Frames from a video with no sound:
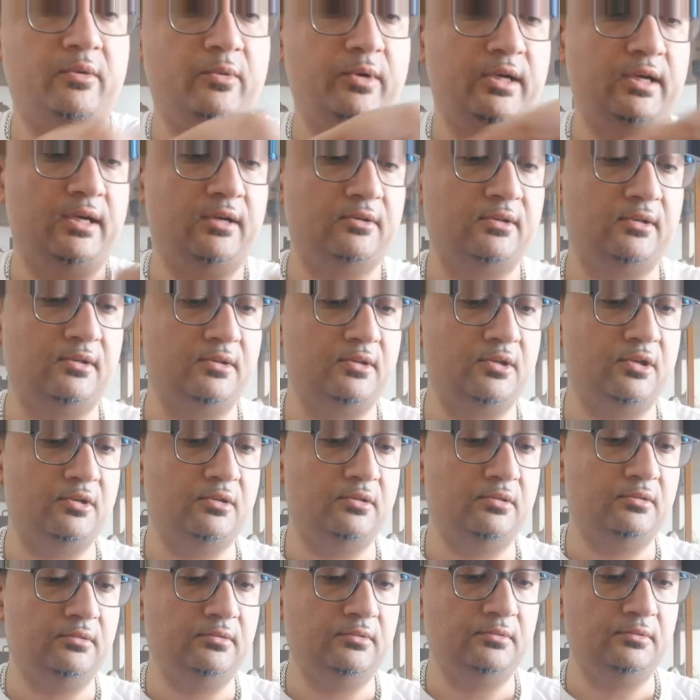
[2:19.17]
warehouse or so.
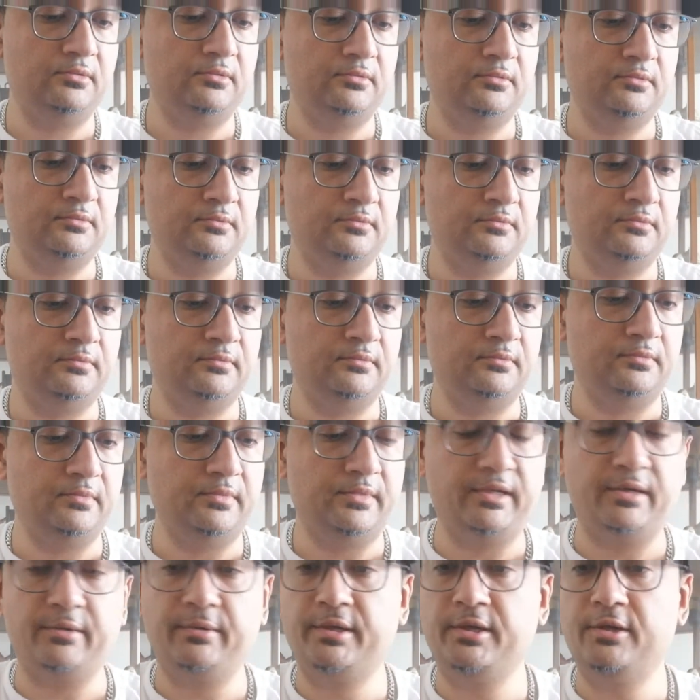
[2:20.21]
There we